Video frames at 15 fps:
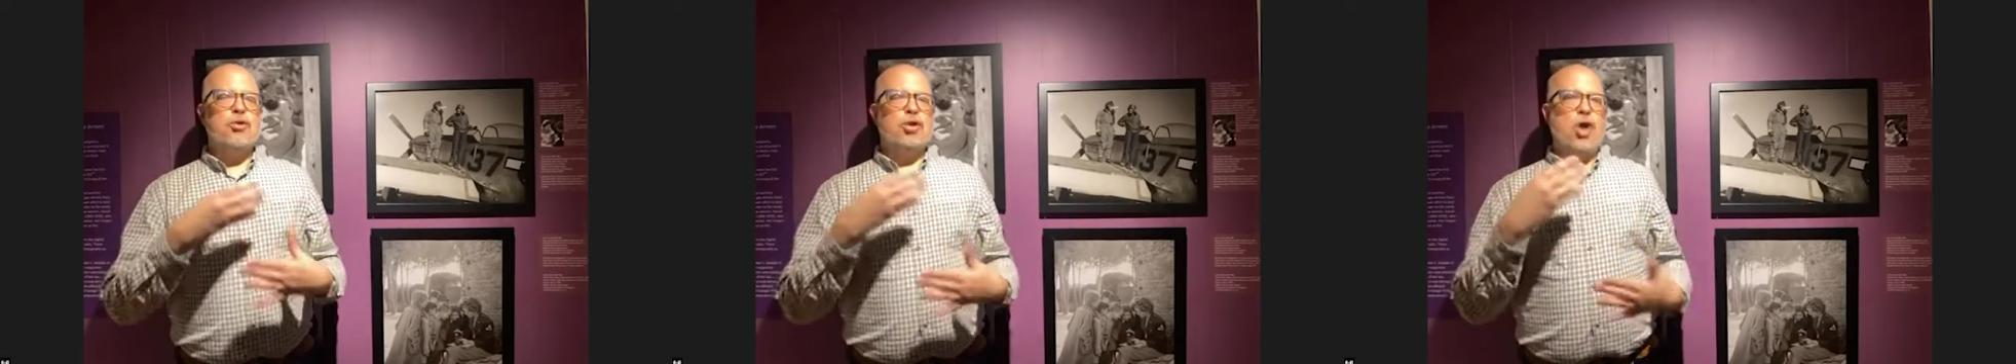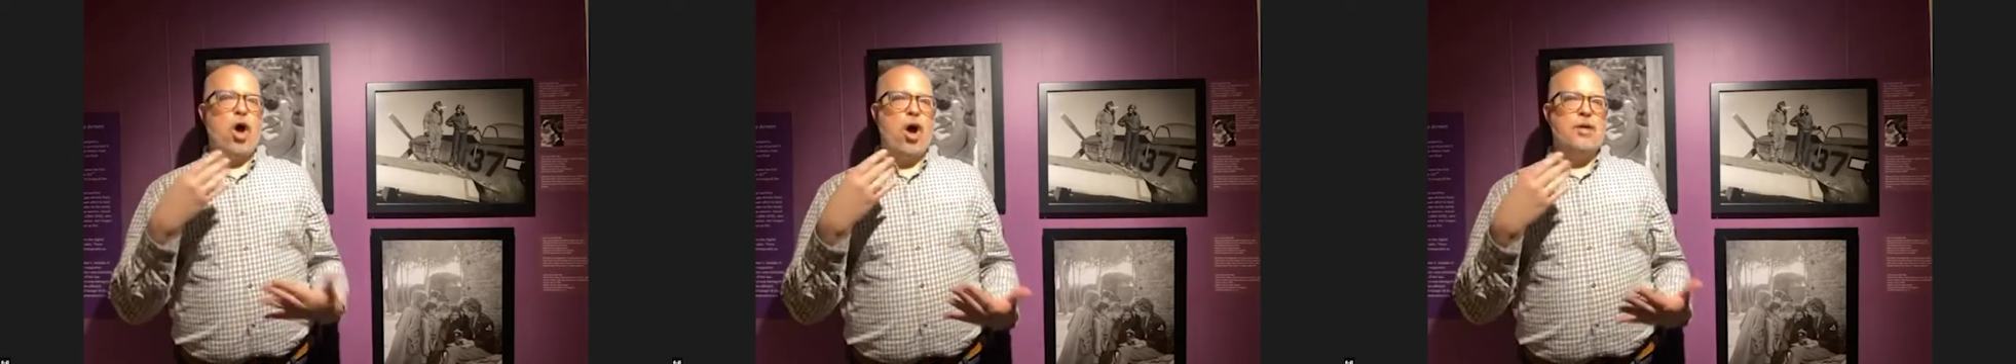
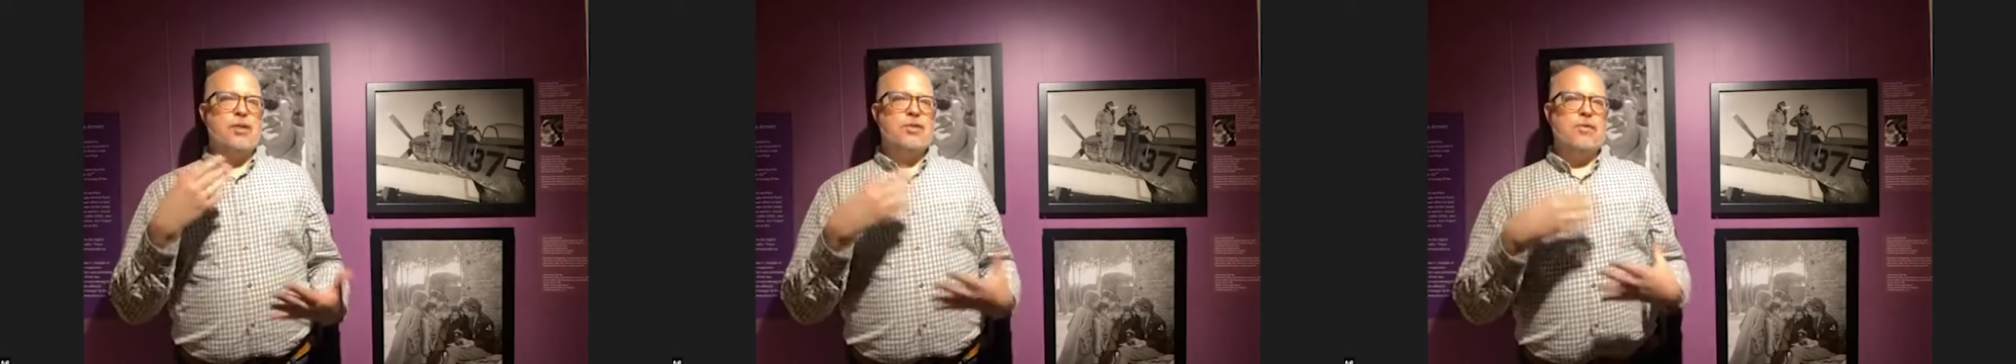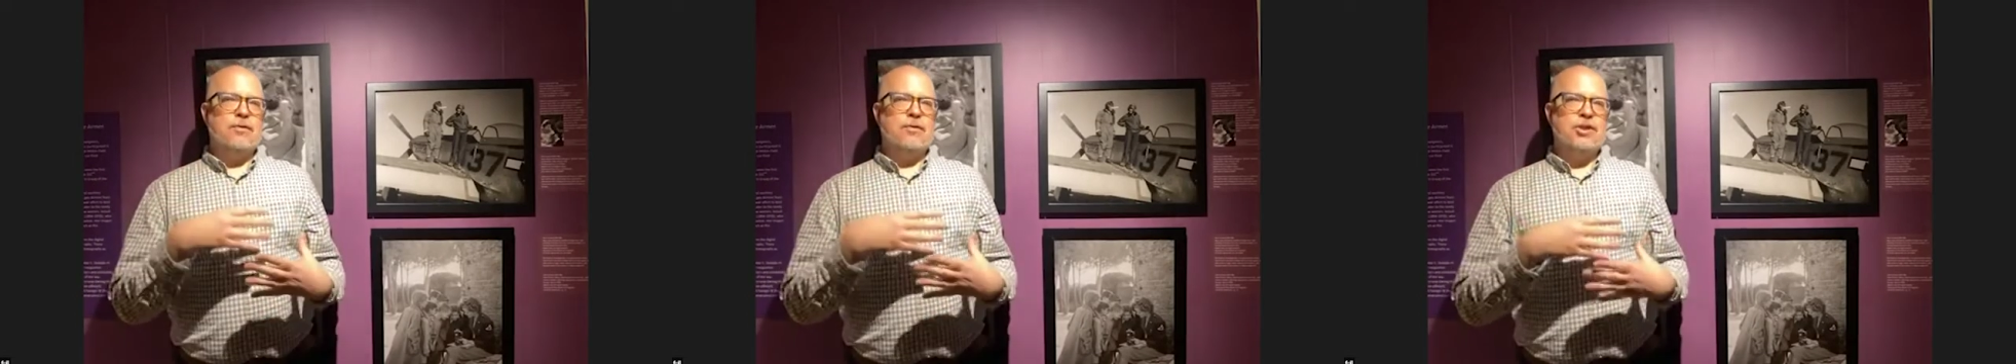long
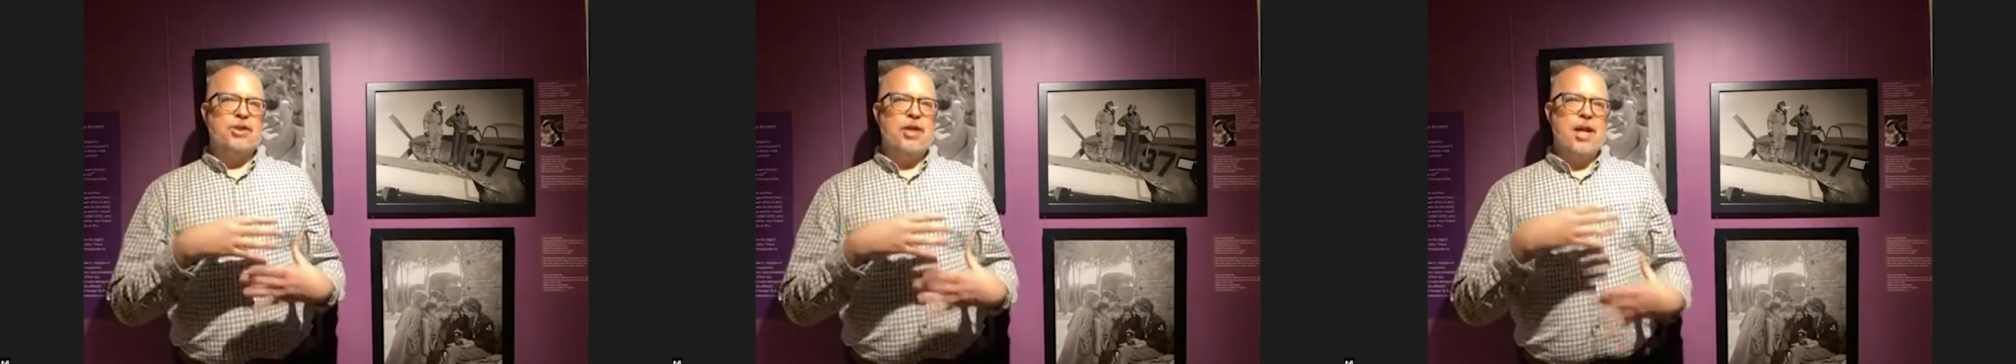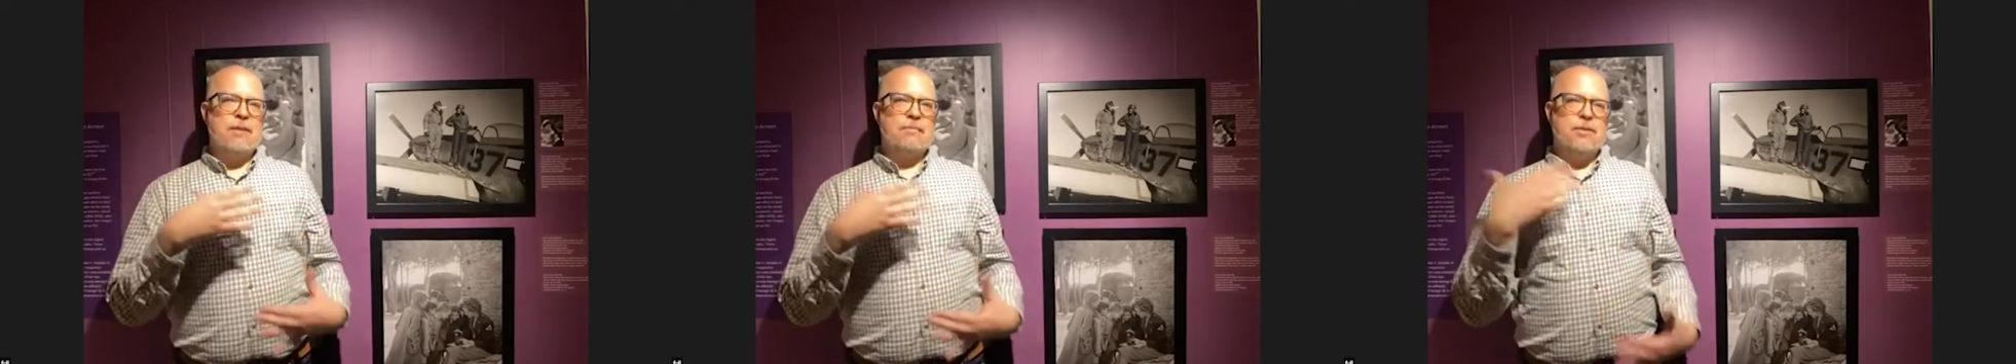sort of
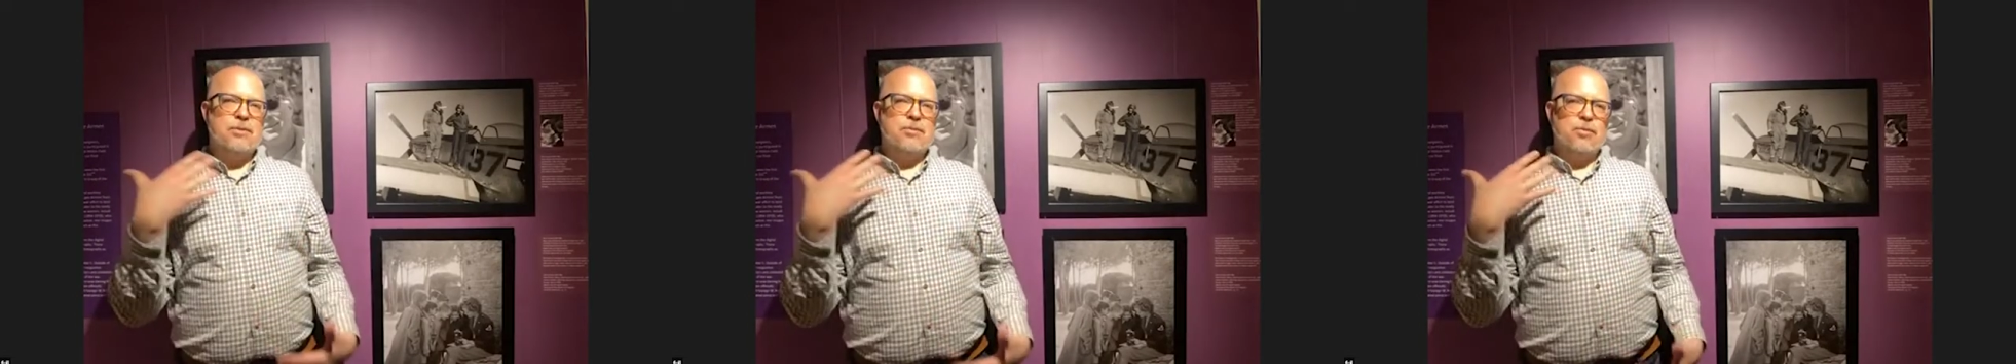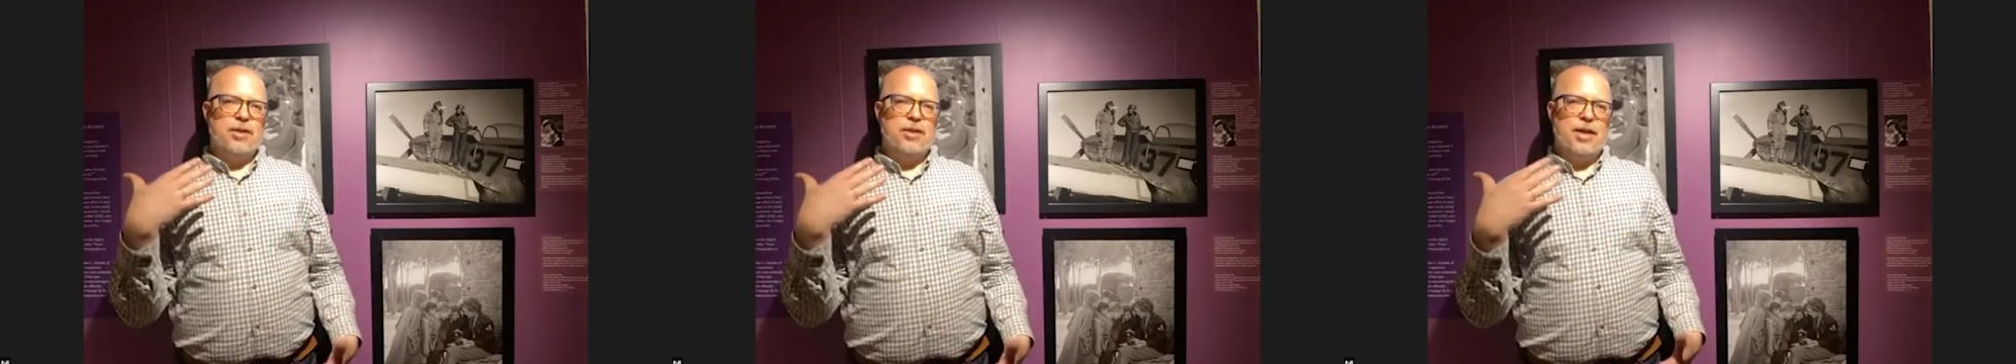shapes
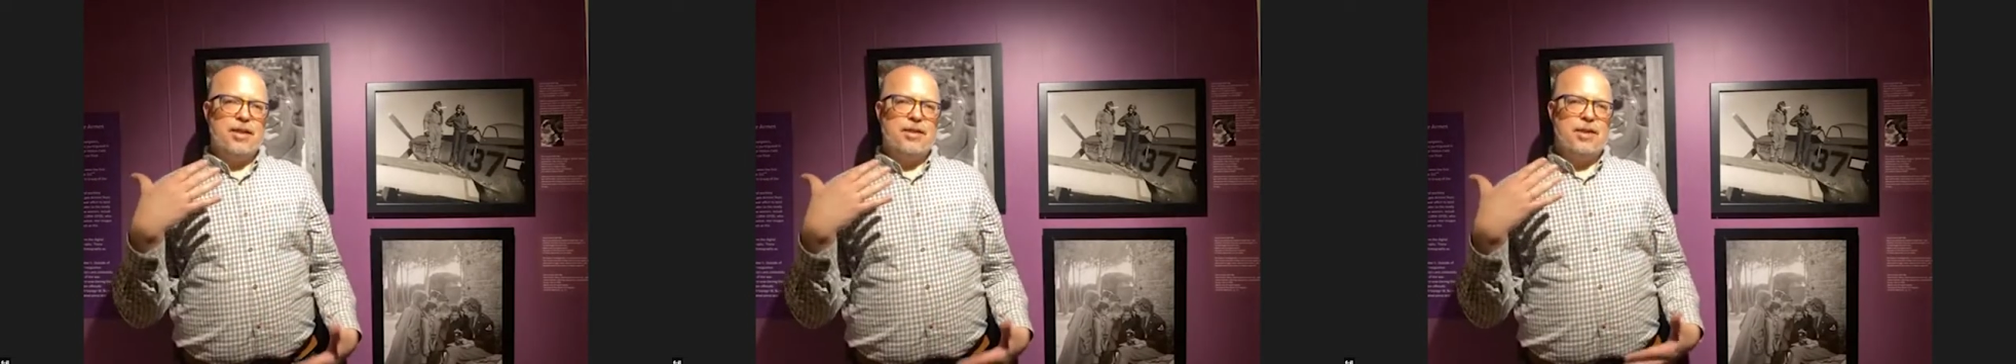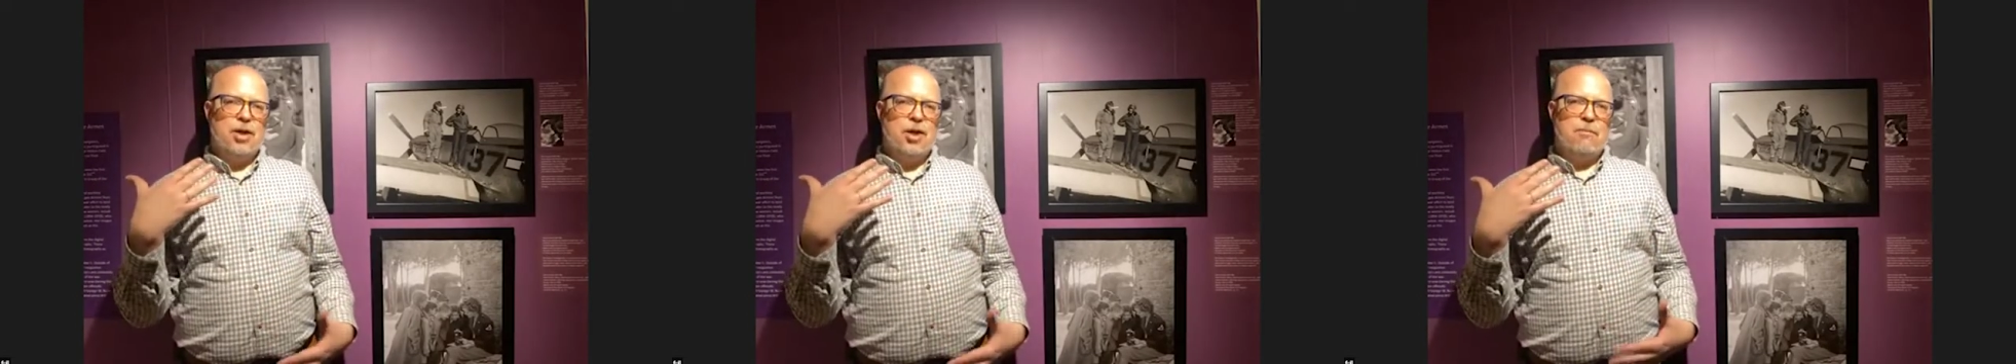
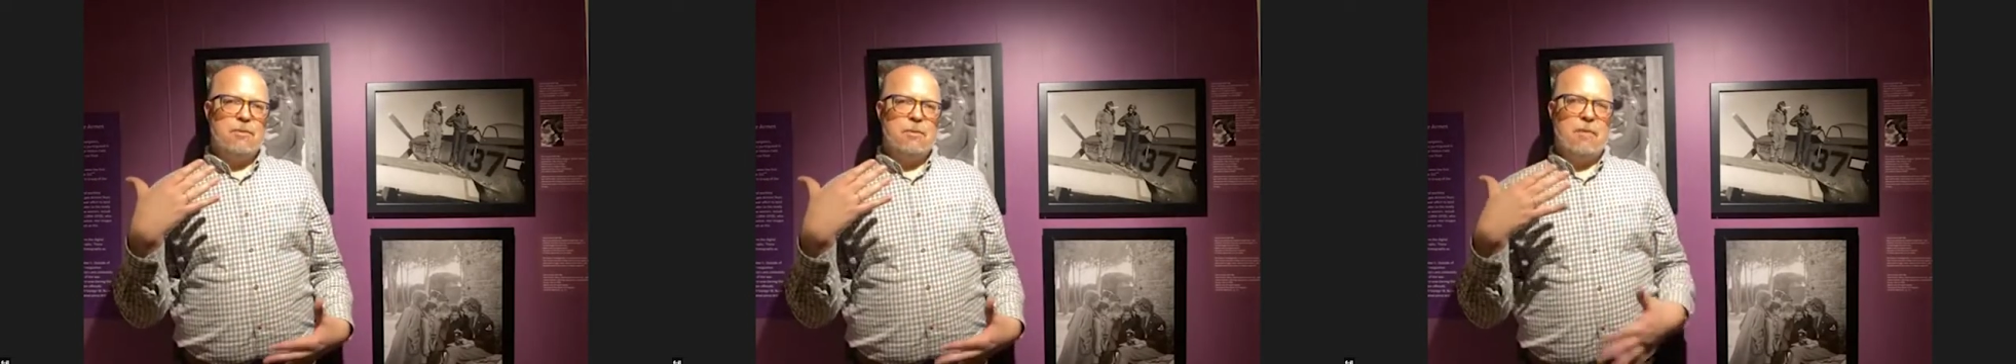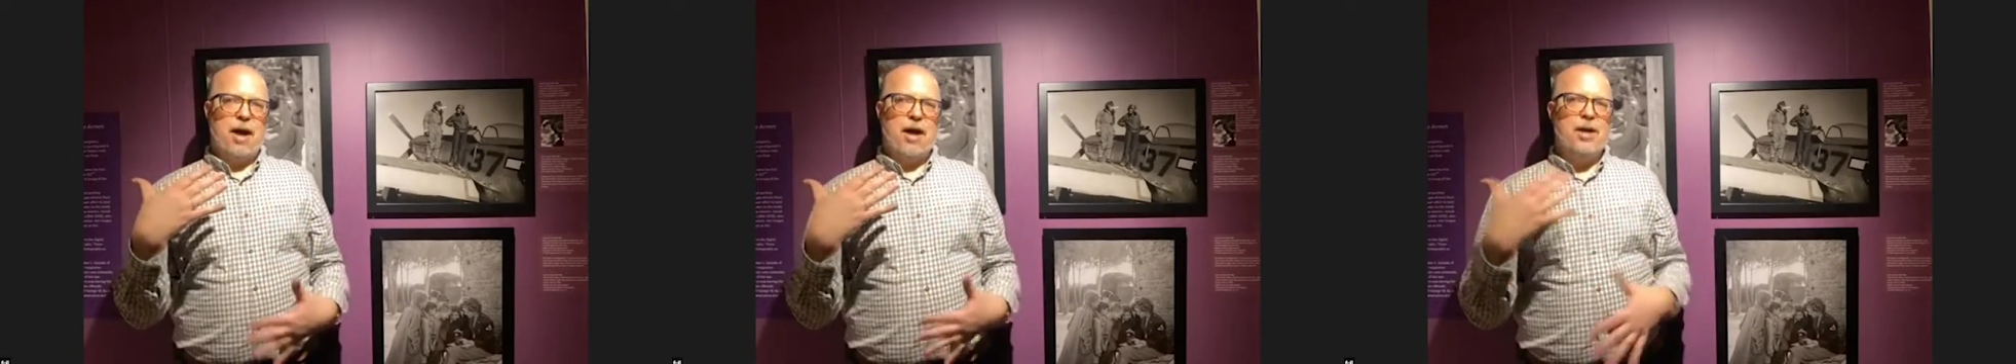within the
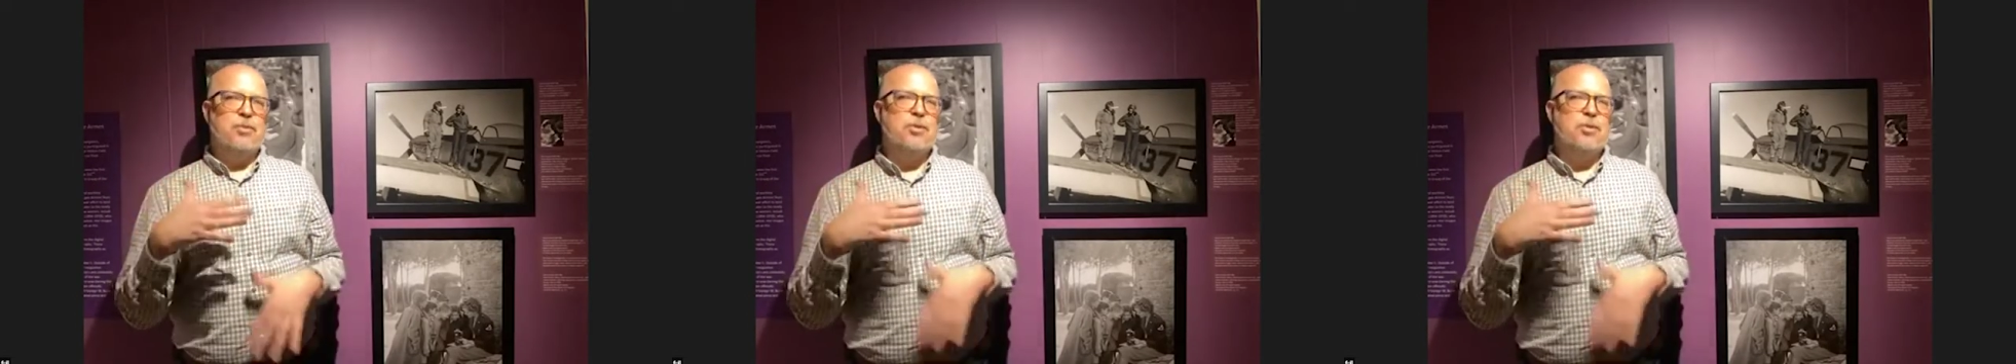human body,